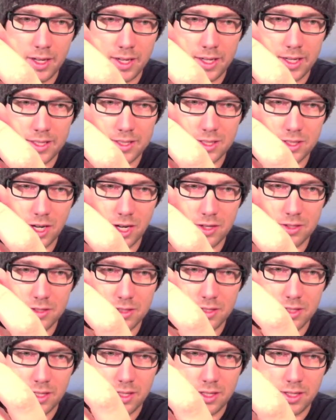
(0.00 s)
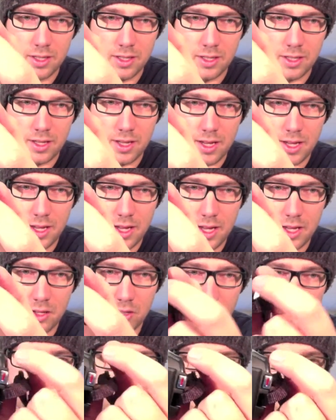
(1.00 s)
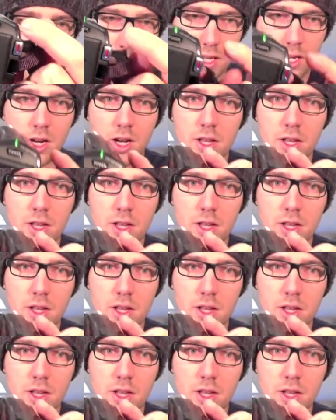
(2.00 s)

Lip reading: It starts. You'll see that